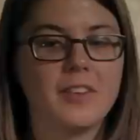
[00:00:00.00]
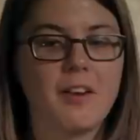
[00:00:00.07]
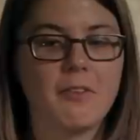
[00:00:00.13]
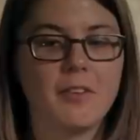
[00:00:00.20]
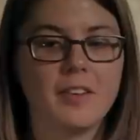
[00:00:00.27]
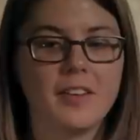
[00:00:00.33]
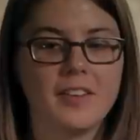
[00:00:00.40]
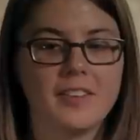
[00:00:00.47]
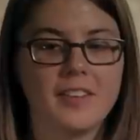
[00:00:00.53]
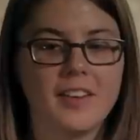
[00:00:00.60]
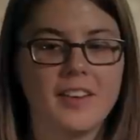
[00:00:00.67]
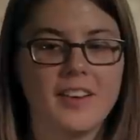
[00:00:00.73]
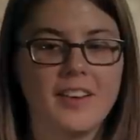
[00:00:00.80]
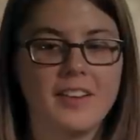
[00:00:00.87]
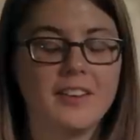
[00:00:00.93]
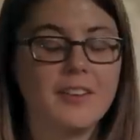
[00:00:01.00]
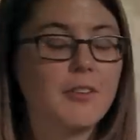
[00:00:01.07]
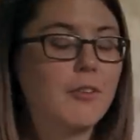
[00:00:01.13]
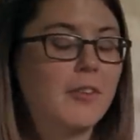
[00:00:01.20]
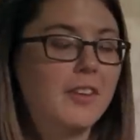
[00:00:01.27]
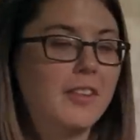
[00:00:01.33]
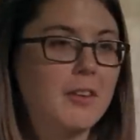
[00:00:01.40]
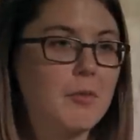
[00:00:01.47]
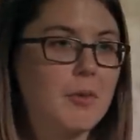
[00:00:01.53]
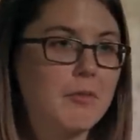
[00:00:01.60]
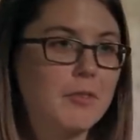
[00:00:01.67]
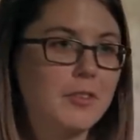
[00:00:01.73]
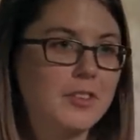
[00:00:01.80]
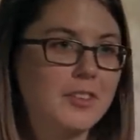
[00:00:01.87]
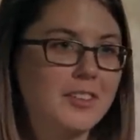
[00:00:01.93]
I realized that I didn't know anything about
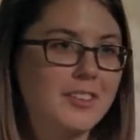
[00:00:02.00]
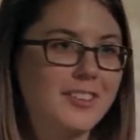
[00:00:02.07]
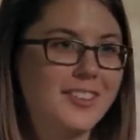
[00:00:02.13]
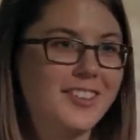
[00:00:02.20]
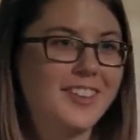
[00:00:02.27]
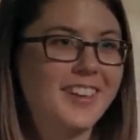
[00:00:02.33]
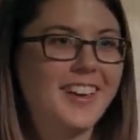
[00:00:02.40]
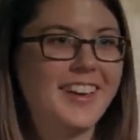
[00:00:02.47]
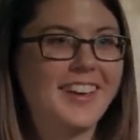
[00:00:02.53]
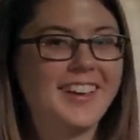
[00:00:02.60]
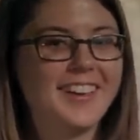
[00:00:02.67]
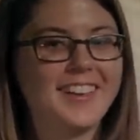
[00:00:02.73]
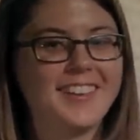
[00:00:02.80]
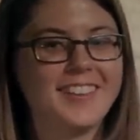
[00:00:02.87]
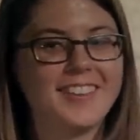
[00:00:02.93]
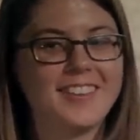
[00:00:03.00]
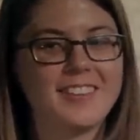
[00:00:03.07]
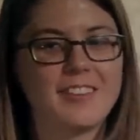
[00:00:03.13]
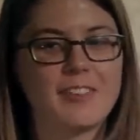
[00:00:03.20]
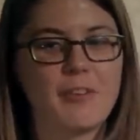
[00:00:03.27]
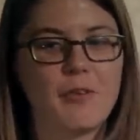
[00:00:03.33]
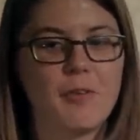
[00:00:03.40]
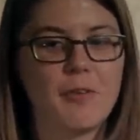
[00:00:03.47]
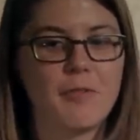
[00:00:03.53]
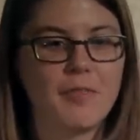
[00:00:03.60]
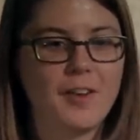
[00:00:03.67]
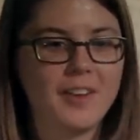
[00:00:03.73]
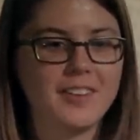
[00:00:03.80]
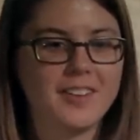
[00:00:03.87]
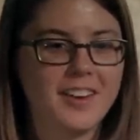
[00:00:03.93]
version control, and so a
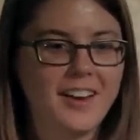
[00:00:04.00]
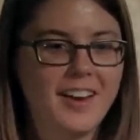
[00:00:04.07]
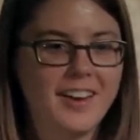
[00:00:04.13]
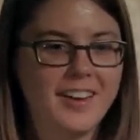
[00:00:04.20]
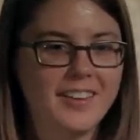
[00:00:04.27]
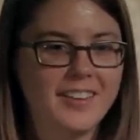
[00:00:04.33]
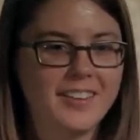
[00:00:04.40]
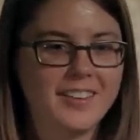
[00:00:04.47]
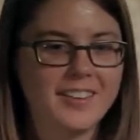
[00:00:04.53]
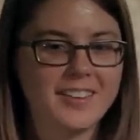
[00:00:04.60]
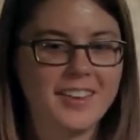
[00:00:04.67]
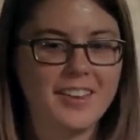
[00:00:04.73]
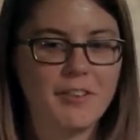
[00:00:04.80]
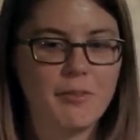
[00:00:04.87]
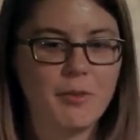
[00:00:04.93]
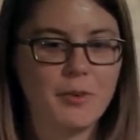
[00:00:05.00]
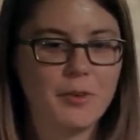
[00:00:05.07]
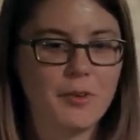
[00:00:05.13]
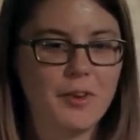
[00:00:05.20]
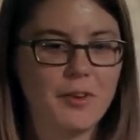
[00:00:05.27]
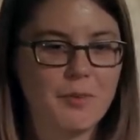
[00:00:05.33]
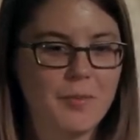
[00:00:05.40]
friend and I decided that we would create a